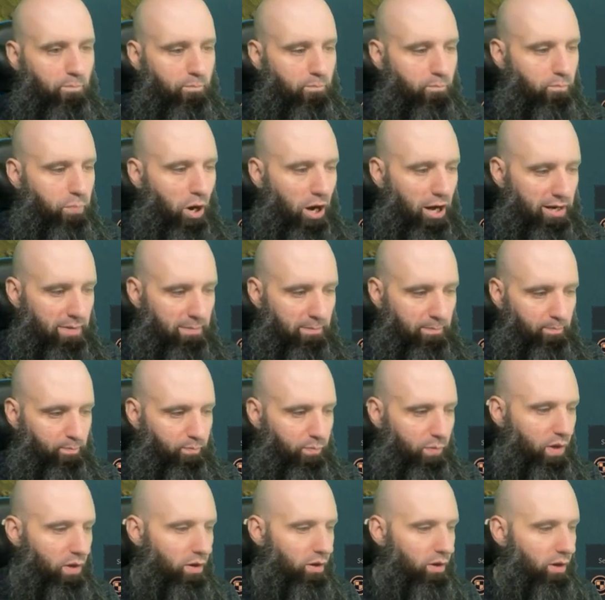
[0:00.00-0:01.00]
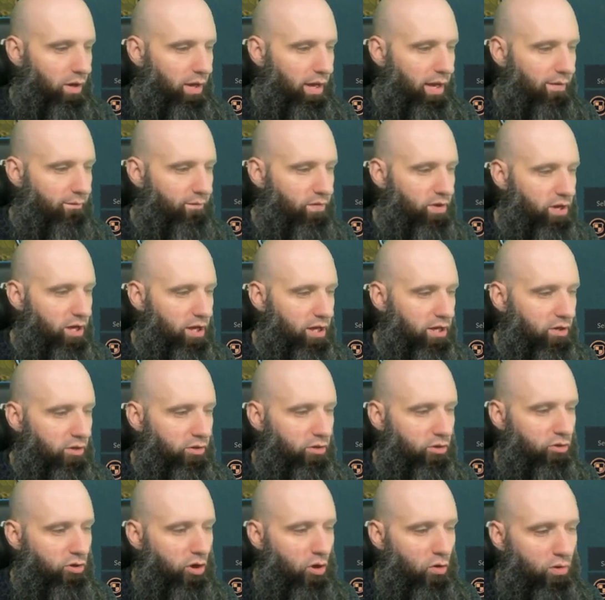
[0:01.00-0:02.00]
But if you had
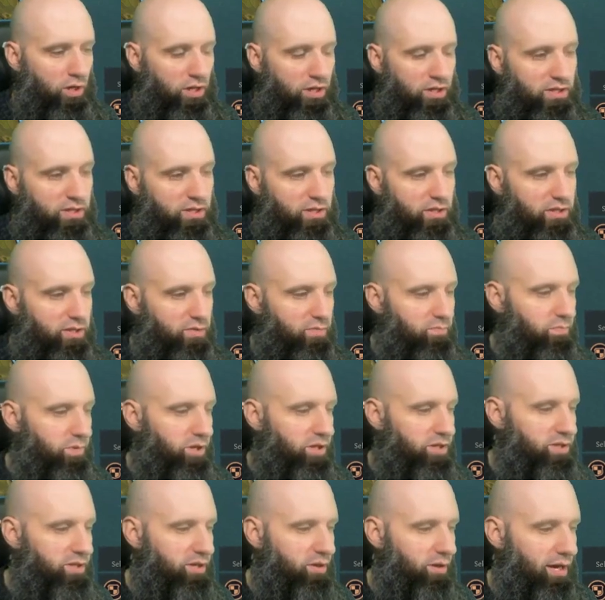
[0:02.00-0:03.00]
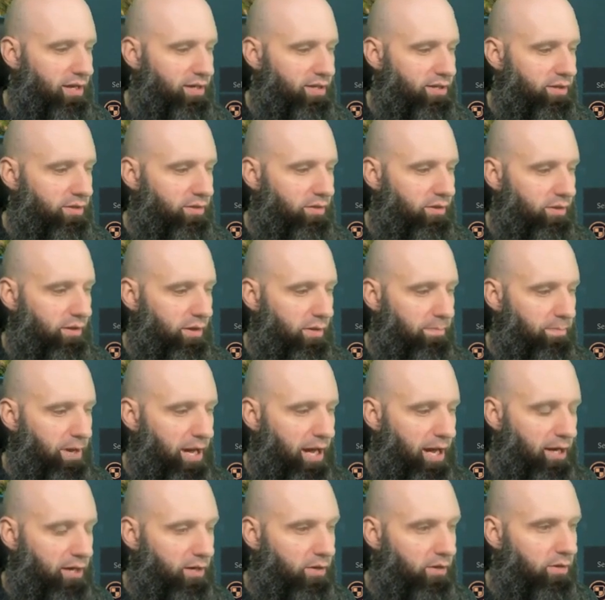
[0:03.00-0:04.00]
noticed, let's let's grant it, it
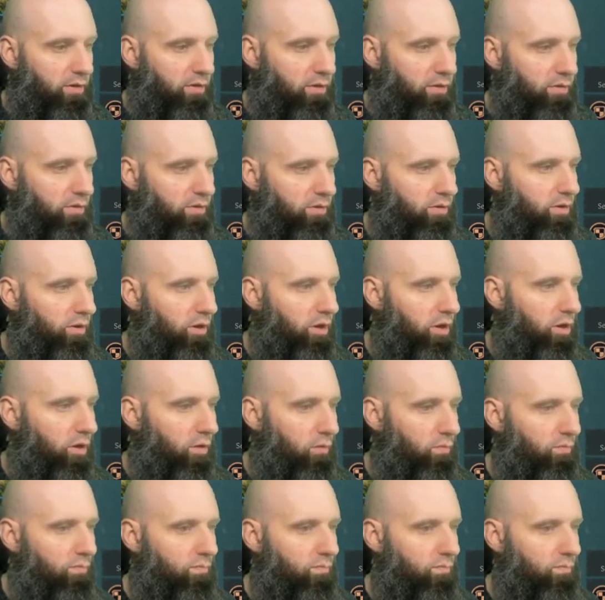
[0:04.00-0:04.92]
back. Oh.